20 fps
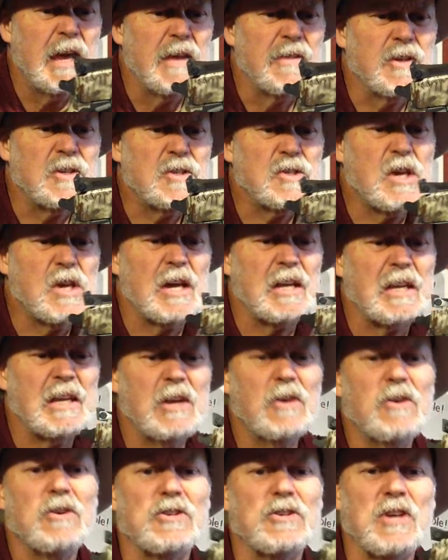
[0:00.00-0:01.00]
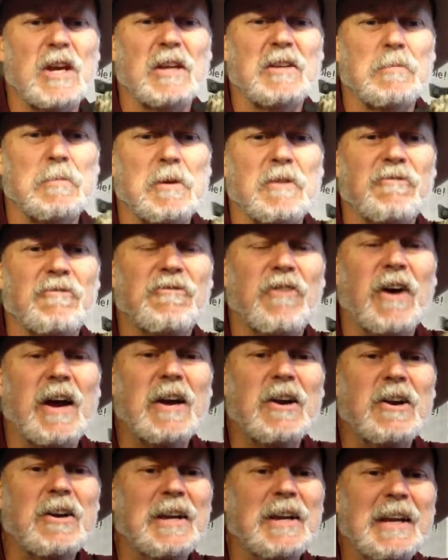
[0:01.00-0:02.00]
And this gun here is yet to be
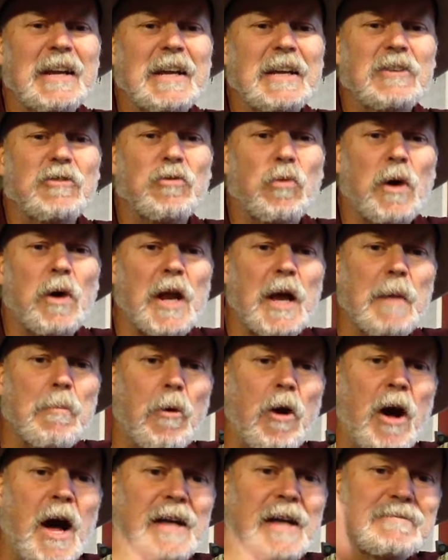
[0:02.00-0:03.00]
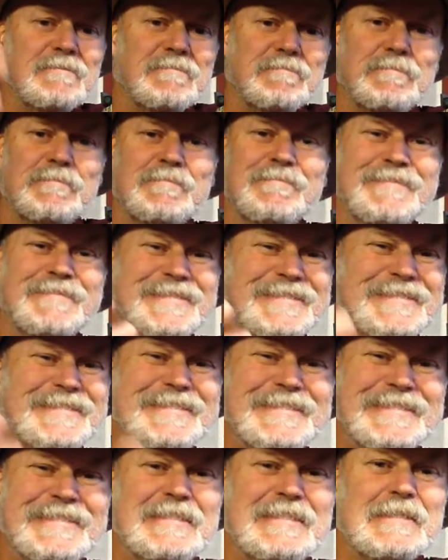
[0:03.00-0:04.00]
fired. It's one I bought,
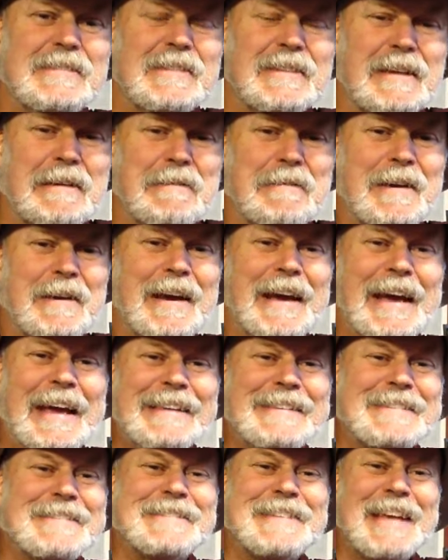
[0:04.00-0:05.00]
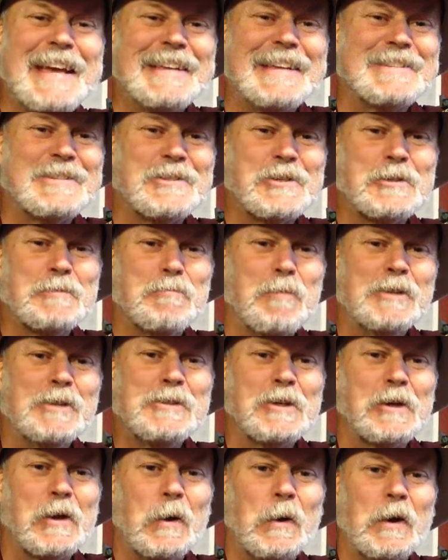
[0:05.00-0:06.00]
I hate to say it, 6
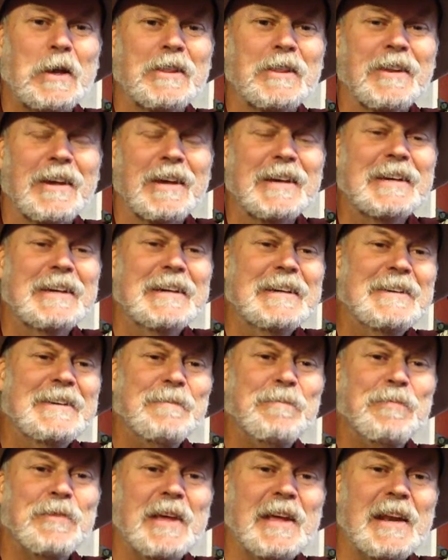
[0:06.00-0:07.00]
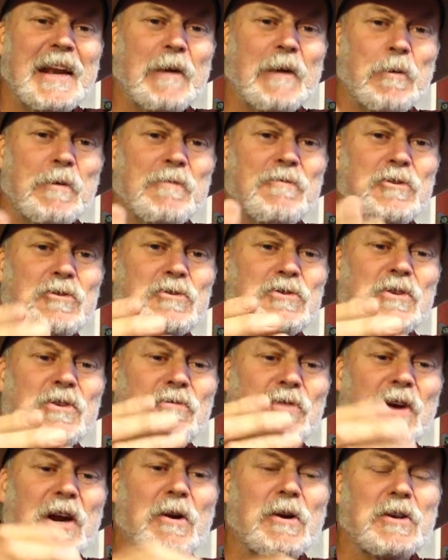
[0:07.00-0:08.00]
months ago, I think. And I refused to
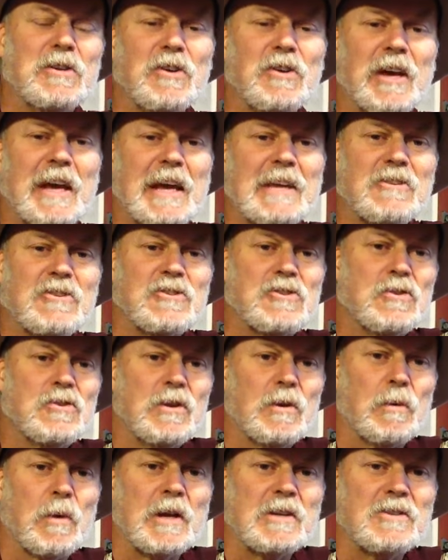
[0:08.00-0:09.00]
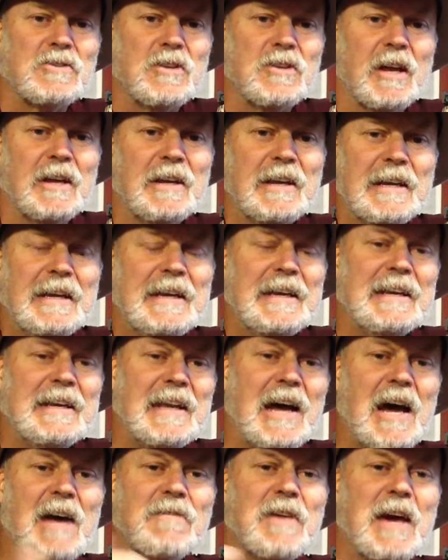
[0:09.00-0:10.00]
fire it till I got the shooting range done.
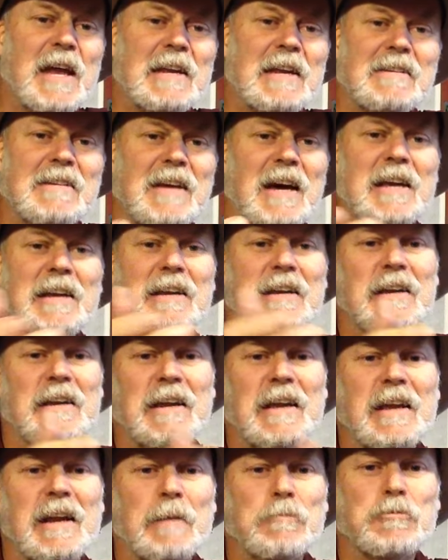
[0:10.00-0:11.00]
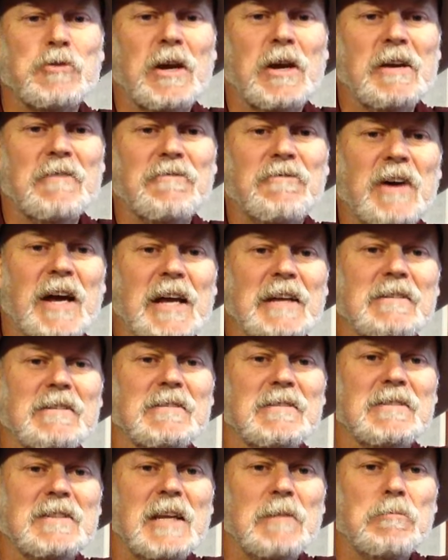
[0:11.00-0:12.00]
Now I've got it done, and I'm trying to
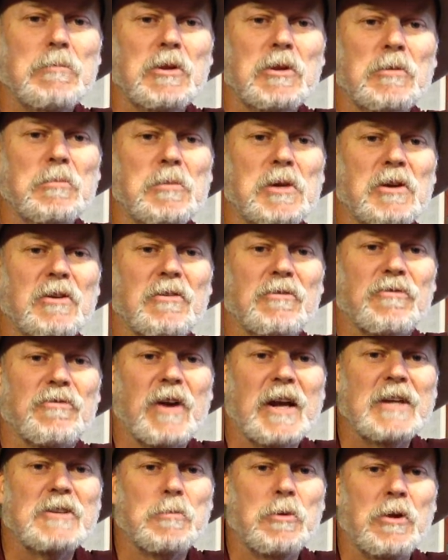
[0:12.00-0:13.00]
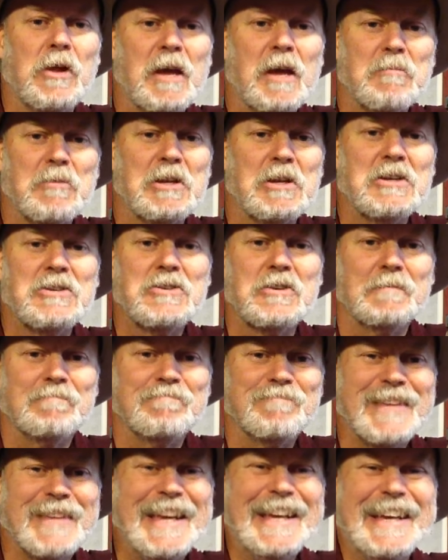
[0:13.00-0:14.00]
find 10 millimeter frangible ammunition.
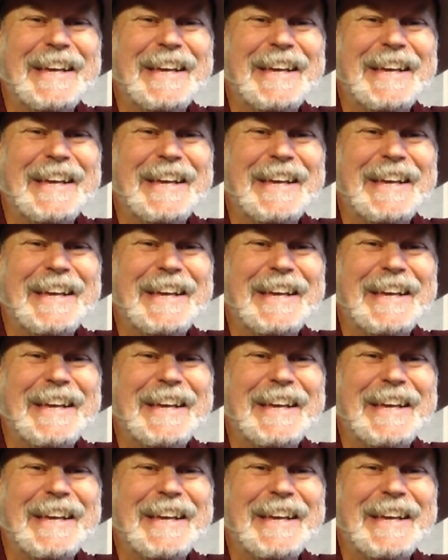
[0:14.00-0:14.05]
